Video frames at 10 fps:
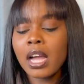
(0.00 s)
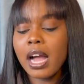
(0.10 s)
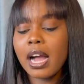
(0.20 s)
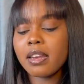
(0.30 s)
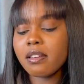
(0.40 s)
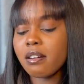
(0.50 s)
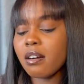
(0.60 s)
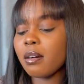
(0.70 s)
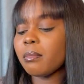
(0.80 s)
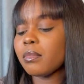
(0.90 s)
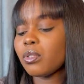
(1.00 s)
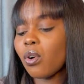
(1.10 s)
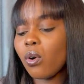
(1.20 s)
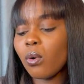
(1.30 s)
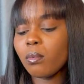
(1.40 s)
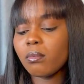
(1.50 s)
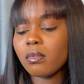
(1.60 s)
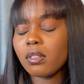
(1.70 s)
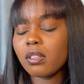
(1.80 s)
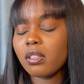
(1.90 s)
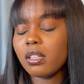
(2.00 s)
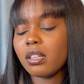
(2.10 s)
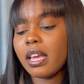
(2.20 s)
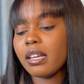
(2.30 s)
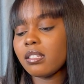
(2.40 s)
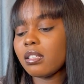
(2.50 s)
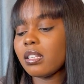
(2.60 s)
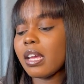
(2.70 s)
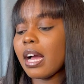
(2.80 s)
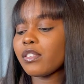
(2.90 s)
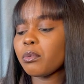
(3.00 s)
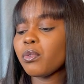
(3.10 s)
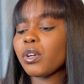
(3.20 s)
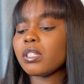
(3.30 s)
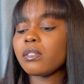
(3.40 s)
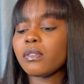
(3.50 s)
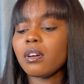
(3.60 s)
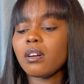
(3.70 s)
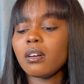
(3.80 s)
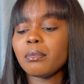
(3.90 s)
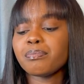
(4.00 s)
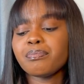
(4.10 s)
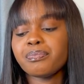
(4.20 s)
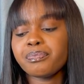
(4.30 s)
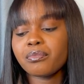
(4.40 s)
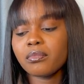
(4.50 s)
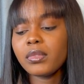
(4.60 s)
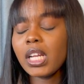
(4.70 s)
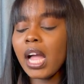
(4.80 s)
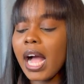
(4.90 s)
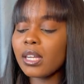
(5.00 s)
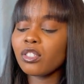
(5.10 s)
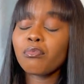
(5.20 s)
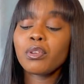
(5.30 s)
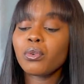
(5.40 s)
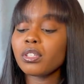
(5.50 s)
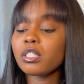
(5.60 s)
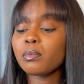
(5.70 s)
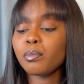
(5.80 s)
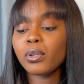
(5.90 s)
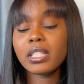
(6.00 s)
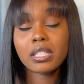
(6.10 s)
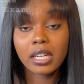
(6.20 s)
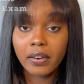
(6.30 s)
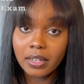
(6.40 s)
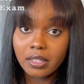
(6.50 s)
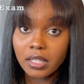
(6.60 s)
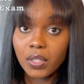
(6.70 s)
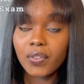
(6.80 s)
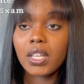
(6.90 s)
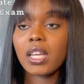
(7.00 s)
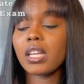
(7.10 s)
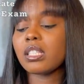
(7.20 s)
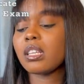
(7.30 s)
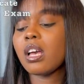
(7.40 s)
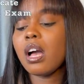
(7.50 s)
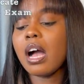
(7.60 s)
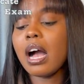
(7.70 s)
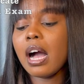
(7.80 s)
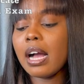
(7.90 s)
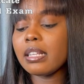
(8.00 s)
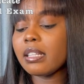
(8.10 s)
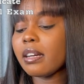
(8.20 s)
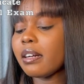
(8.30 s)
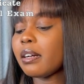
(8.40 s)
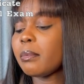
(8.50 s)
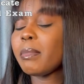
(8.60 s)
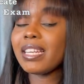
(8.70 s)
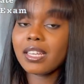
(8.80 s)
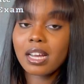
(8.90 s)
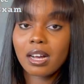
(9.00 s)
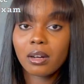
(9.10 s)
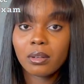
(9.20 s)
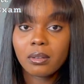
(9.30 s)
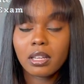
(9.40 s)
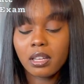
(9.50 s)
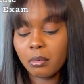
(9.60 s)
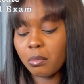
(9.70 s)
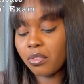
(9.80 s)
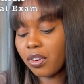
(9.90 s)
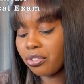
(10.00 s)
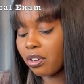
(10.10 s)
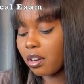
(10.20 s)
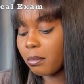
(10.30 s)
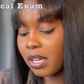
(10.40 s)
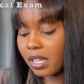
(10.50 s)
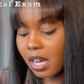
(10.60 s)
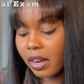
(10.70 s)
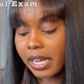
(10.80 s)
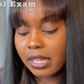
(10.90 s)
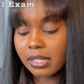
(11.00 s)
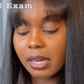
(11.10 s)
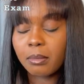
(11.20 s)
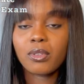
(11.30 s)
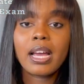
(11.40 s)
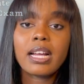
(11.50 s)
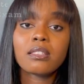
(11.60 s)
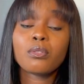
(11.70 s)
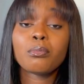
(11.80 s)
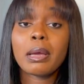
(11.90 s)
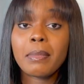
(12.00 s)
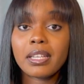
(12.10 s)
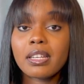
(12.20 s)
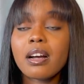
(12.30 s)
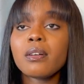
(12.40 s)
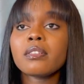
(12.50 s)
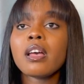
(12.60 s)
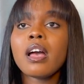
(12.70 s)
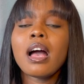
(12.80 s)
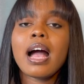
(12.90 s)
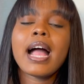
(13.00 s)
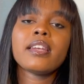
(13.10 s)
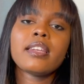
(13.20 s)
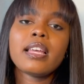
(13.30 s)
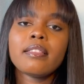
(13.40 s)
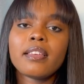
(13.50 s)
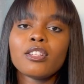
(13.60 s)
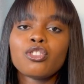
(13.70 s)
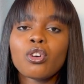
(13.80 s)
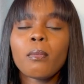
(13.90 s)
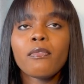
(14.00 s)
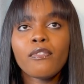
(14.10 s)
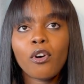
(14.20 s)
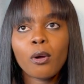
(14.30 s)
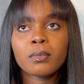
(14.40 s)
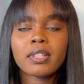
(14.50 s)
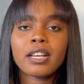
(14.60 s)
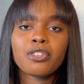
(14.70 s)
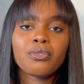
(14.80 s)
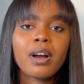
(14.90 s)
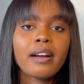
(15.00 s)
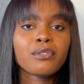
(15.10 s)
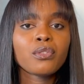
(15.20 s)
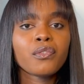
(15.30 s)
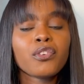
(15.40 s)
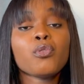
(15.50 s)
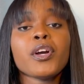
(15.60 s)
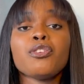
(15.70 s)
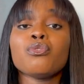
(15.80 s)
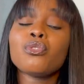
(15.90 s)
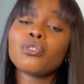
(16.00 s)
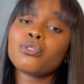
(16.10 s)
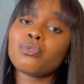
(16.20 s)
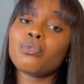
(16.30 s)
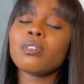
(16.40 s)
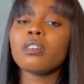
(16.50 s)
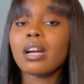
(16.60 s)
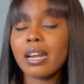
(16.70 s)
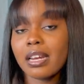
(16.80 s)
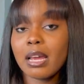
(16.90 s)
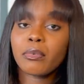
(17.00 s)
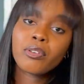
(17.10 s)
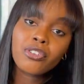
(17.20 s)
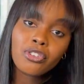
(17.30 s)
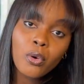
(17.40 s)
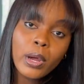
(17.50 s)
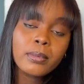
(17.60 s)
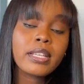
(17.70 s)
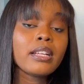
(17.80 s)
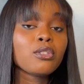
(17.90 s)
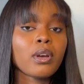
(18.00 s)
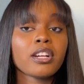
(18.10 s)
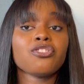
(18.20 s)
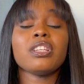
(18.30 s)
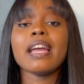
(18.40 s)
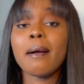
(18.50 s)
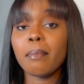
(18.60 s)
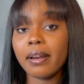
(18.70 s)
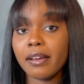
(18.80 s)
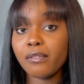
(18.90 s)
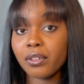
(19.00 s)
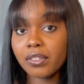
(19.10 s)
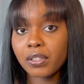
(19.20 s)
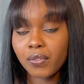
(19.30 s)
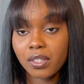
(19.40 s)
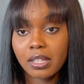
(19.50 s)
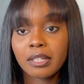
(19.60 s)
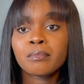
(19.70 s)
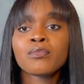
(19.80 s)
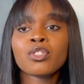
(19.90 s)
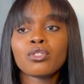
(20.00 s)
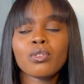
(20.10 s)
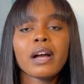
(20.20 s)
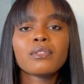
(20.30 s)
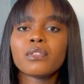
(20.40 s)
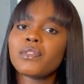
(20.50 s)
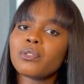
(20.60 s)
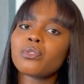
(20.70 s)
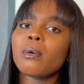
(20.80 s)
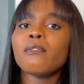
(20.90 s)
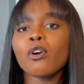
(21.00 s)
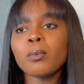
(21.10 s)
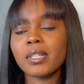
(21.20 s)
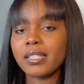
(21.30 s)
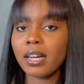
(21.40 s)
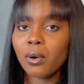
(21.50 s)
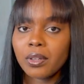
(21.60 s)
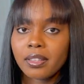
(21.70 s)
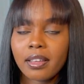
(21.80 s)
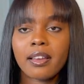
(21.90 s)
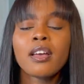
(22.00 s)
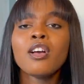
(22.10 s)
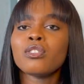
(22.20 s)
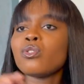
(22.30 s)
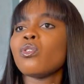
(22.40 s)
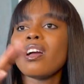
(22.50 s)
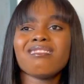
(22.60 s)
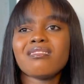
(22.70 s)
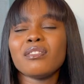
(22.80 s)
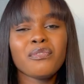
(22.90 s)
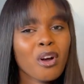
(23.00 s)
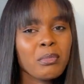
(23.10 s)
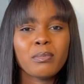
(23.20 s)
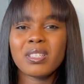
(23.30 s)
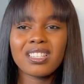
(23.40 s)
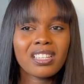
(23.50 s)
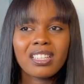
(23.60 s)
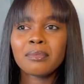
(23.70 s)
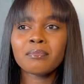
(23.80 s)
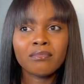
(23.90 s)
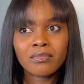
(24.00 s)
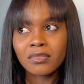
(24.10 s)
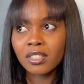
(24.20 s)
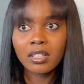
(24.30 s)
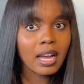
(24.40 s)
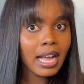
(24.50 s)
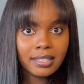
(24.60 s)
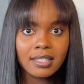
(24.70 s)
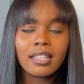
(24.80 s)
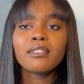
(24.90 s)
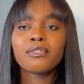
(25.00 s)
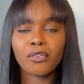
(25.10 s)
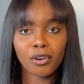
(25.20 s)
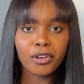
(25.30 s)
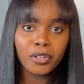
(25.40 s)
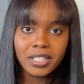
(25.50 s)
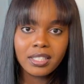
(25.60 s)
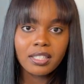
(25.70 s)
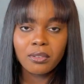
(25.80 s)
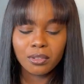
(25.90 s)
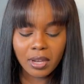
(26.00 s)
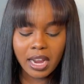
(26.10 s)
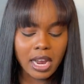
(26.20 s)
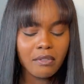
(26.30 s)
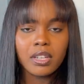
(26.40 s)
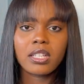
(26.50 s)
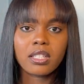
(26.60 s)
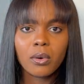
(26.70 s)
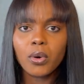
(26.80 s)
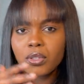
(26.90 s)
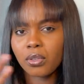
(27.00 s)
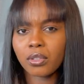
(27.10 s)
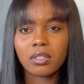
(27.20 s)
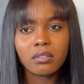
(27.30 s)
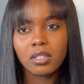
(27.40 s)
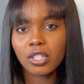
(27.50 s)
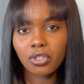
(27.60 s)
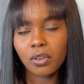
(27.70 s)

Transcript: and um, so the next thing they asked me was um asked of me was police clearance certificate and uh, medical uh, immigration medical exam so i had to do my medicals and then there are some forms that you have to fill when you go to canada immigration website to actually apply for this visa you have to fill some forms that are on there so the form is basically asking for your details so i can't really say what's on each